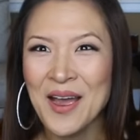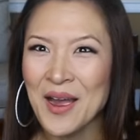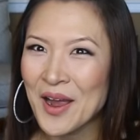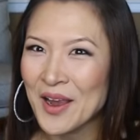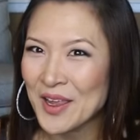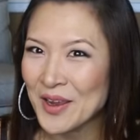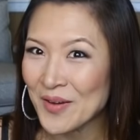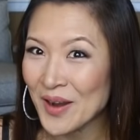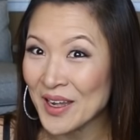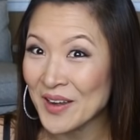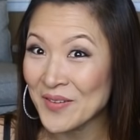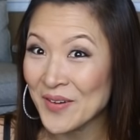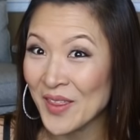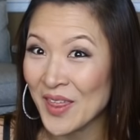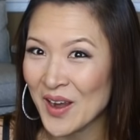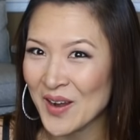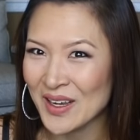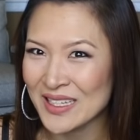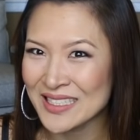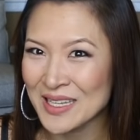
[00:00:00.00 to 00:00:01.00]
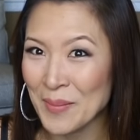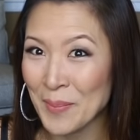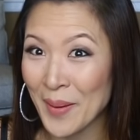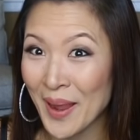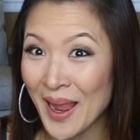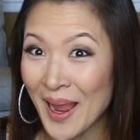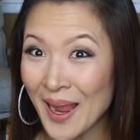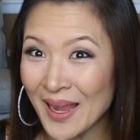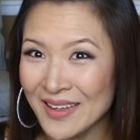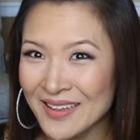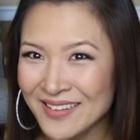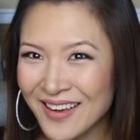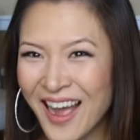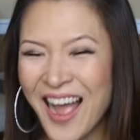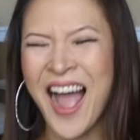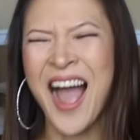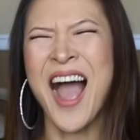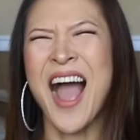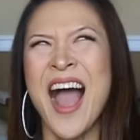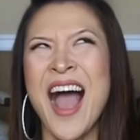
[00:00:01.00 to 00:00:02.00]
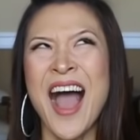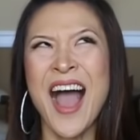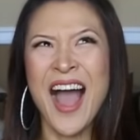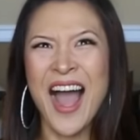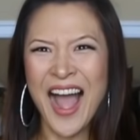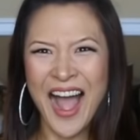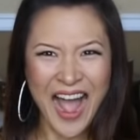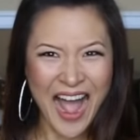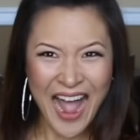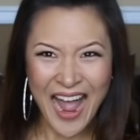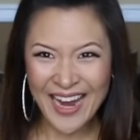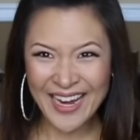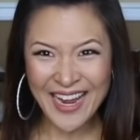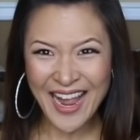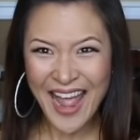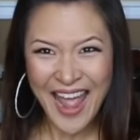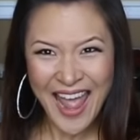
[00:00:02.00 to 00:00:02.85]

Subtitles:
Are you ready for the recipe? I